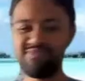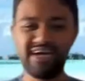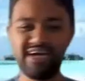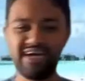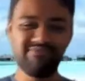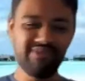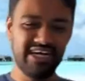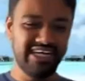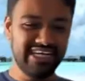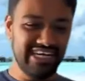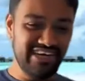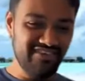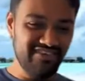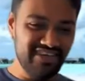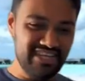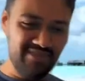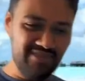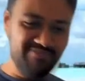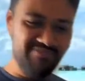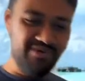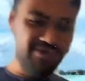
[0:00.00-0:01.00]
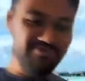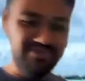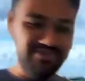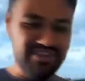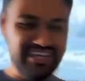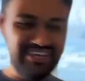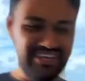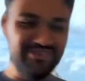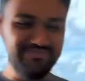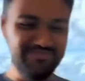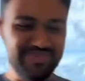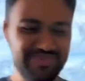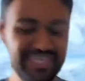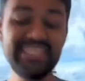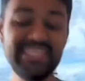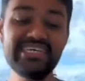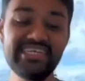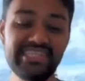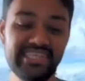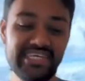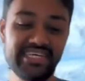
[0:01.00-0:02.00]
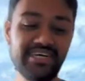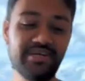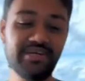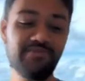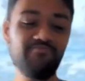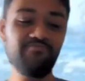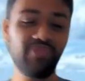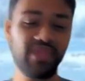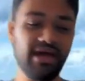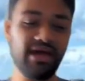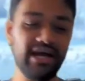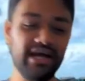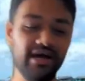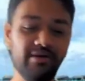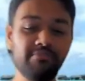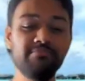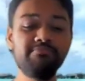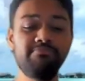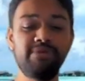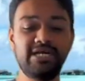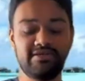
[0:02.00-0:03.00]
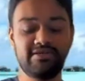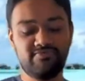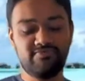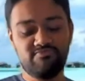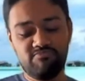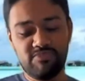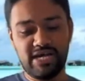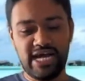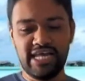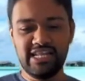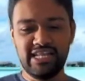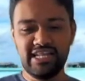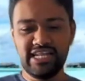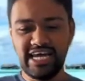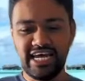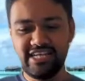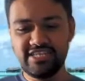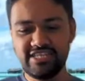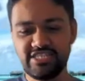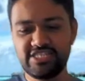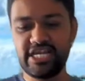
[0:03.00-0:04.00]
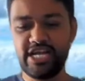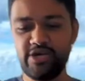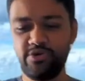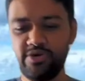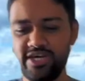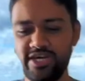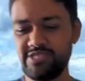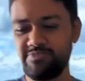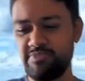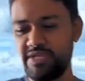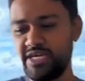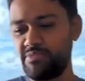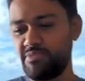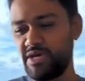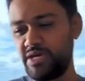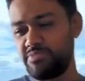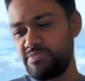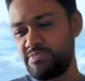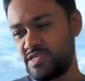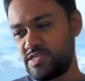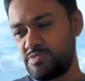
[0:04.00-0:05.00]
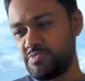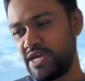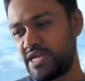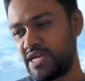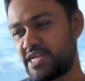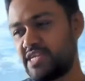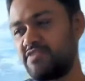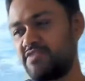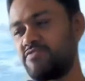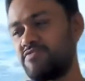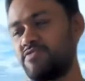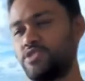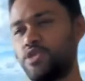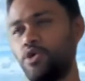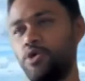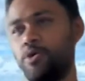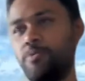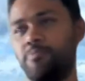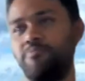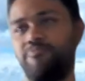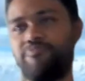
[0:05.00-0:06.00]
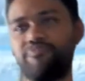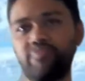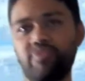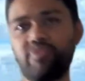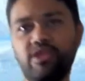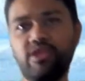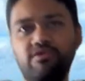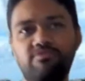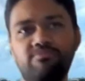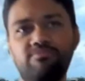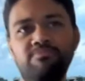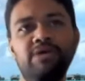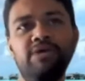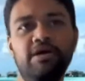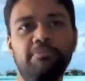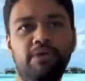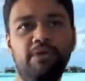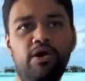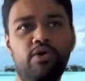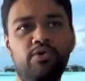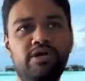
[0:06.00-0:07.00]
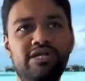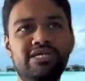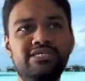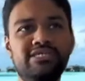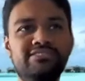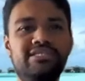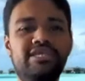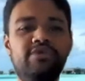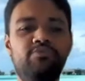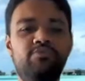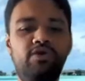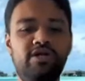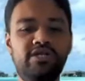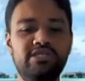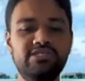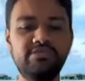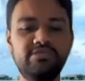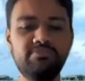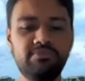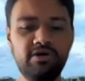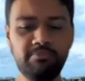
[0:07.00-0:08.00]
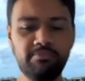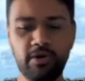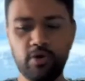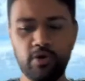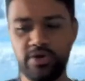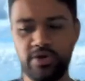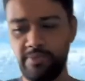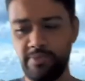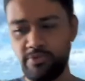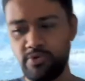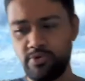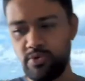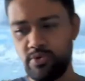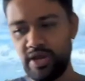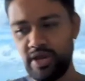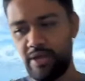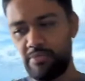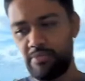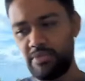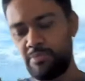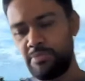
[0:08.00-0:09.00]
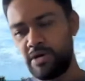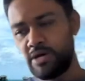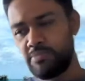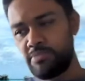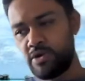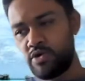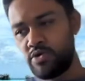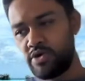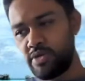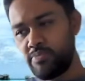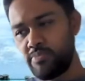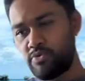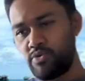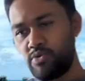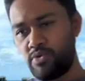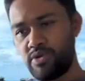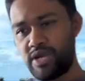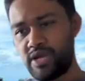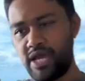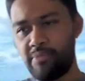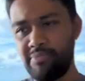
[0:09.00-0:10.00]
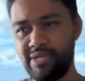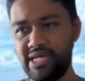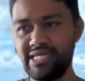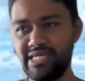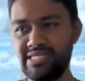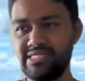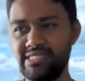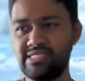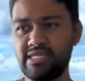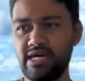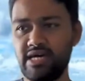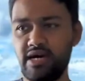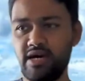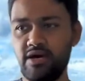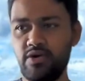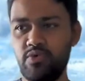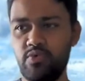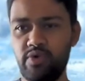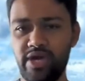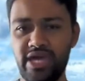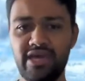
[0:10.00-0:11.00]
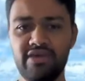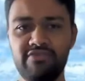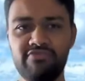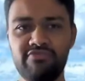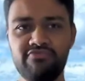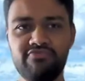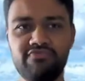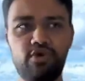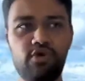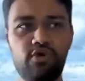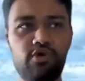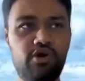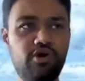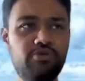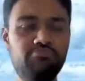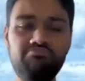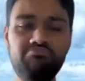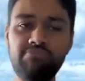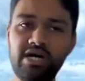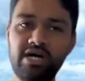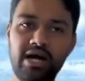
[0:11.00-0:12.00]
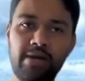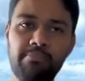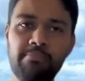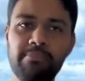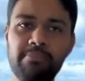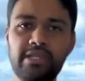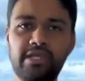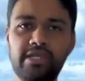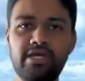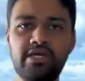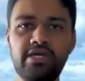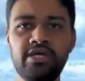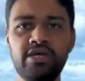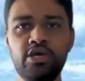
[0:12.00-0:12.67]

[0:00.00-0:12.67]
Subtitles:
might have an unpopular opinion here, but I'll try to explain my perspective. So, bug bounty, like what is a bug bounty program? A bug bounty program is a way for a company